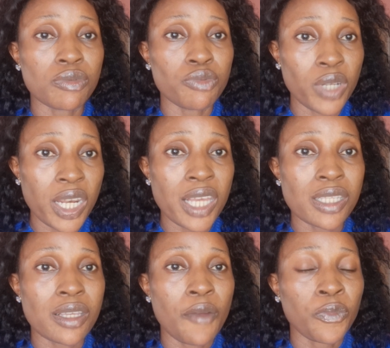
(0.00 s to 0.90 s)

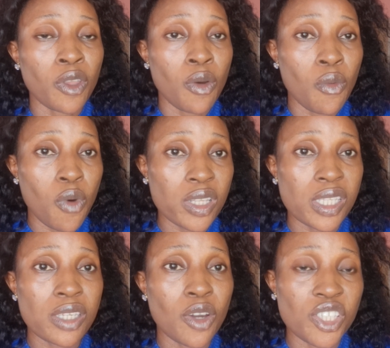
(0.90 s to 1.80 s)
relate
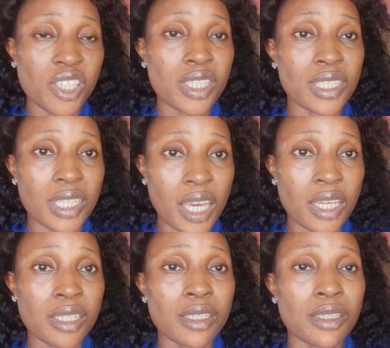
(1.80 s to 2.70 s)
what he or she is
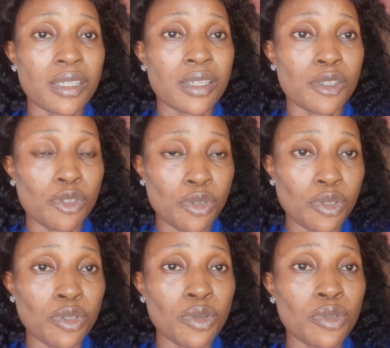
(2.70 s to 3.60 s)
saying to
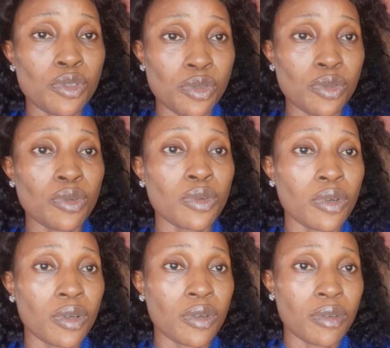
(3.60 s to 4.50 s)
you too,
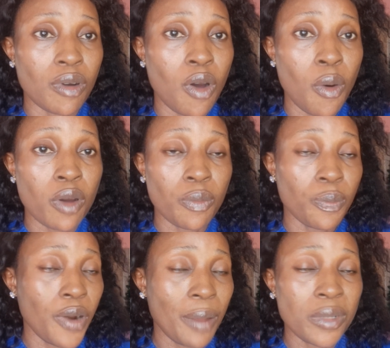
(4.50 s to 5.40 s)
or
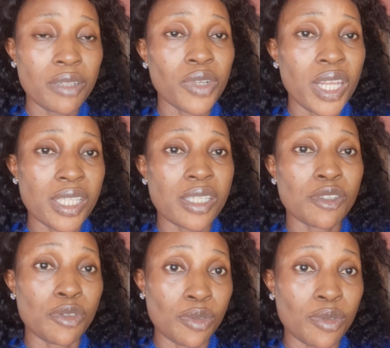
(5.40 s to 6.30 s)
probably relate
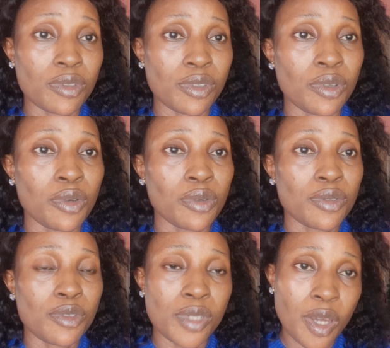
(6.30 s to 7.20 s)
it to
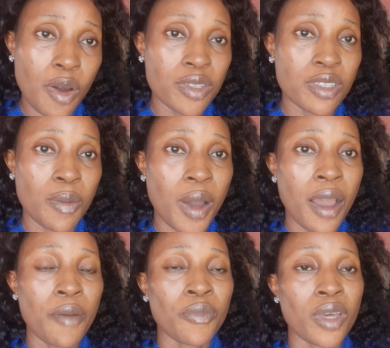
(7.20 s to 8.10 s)
to the
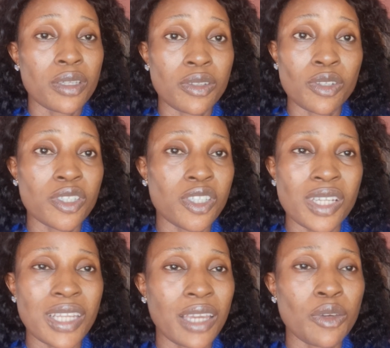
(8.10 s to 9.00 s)
customer. It's
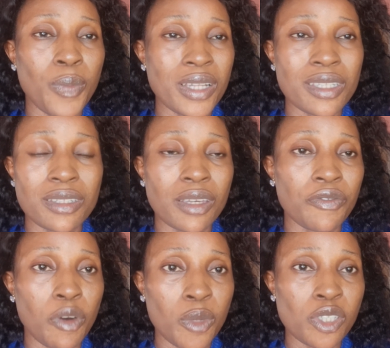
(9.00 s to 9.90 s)
just like you passing
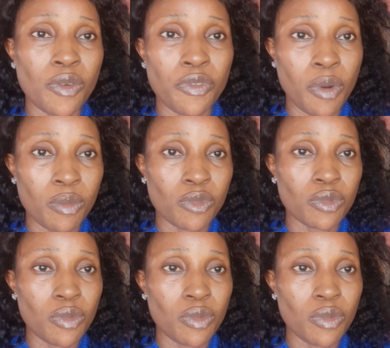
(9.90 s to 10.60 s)
information from